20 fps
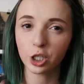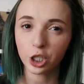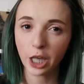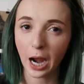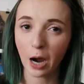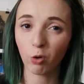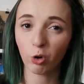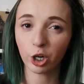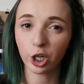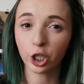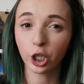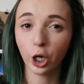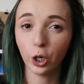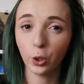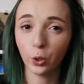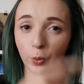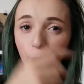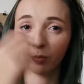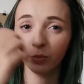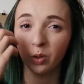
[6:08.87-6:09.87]
a shower
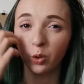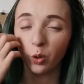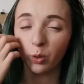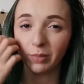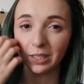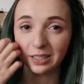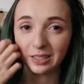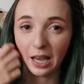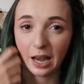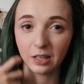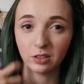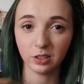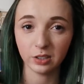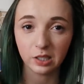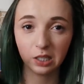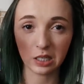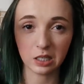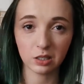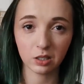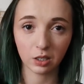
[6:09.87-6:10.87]
comb or my Tangle
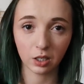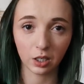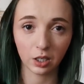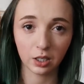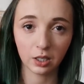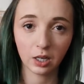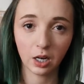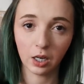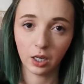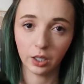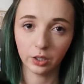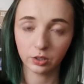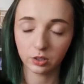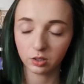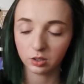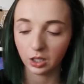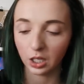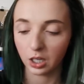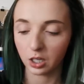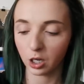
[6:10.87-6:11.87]
Teezer, I'll
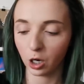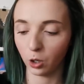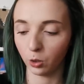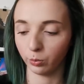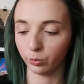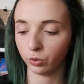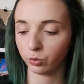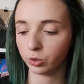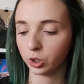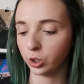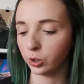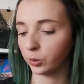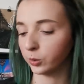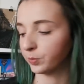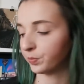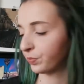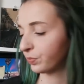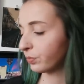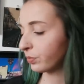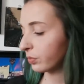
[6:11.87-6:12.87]
just like comb through.
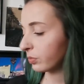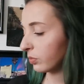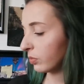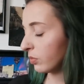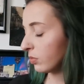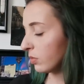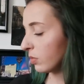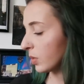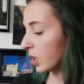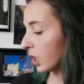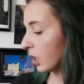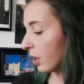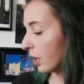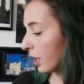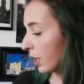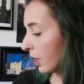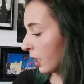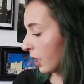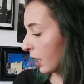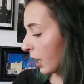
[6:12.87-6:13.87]

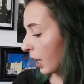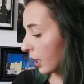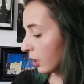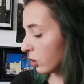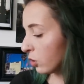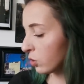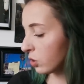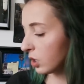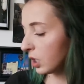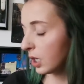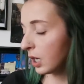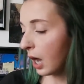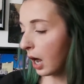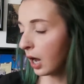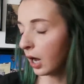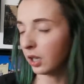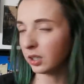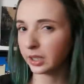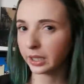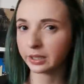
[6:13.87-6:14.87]
And usually
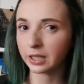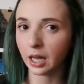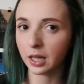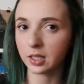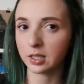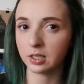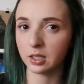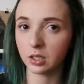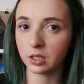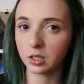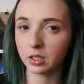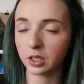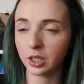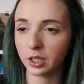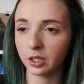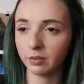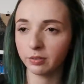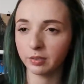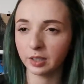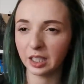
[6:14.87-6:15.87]
I'll let that sit on
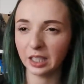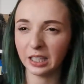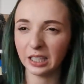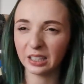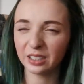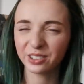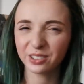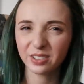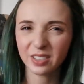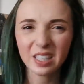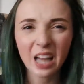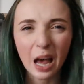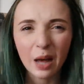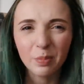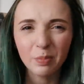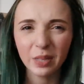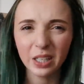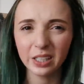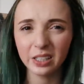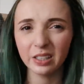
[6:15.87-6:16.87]
there for like
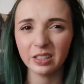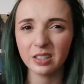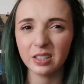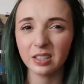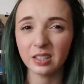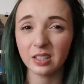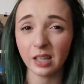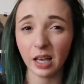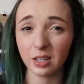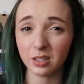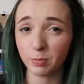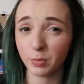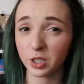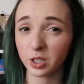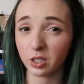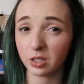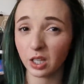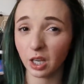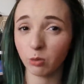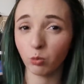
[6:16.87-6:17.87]
10 minutes as
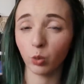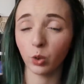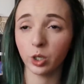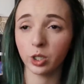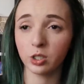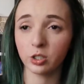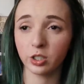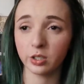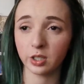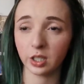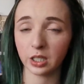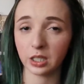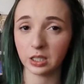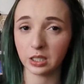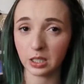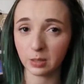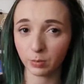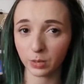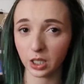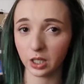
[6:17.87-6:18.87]
much as I would just like a
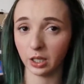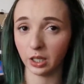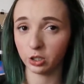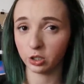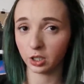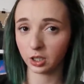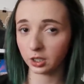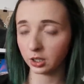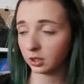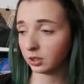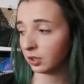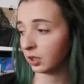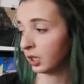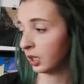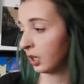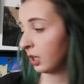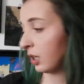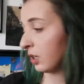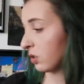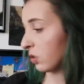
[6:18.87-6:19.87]
deep conditioning.
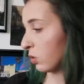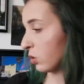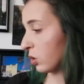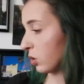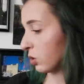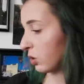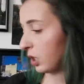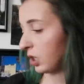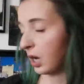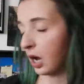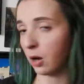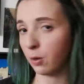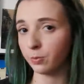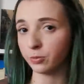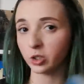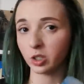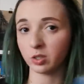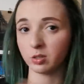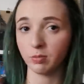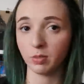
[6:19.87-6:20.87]
So usually
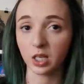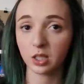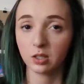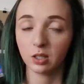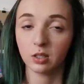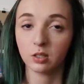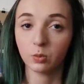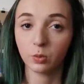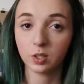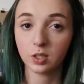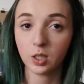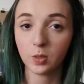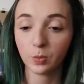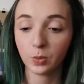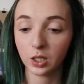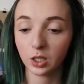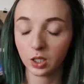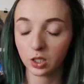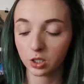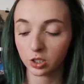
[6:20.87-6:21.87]
I'll just mix this with deep
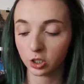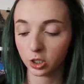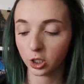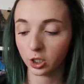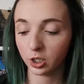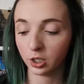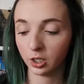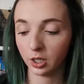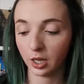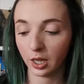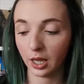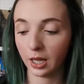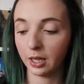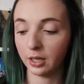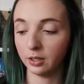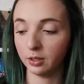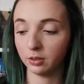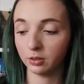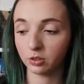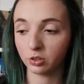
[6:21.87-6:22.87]
conditioner
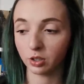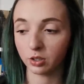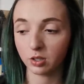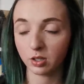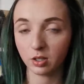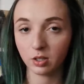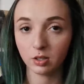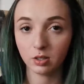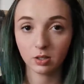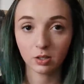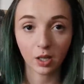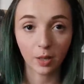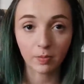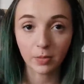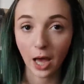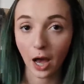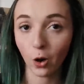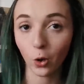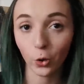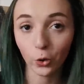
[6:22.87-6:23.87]
and just skip
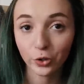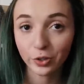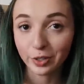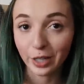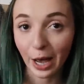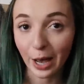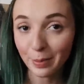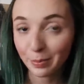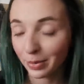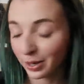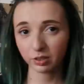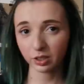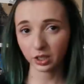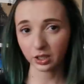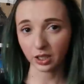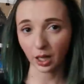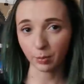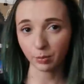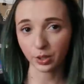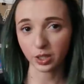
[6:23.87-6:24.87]
that whole step. I feel
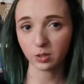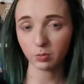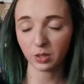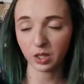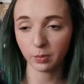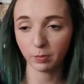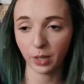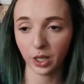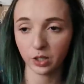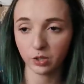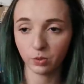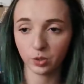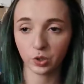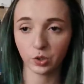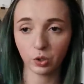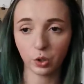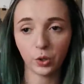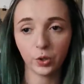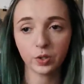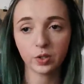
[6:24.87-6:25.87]
like that brings me the best
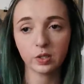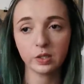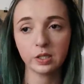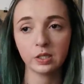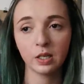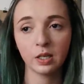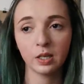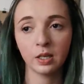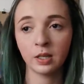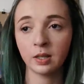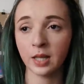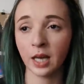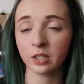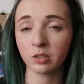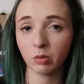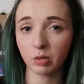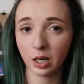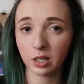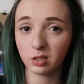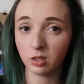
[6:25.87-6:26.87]
results.
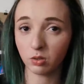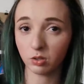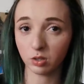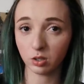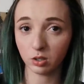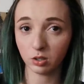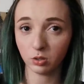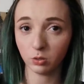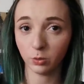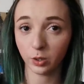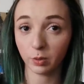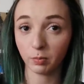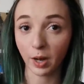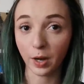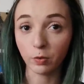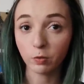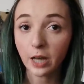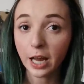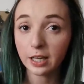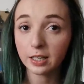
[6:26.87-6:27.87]
That's what I used to do with
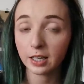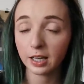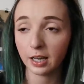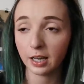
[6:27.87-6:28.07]
my red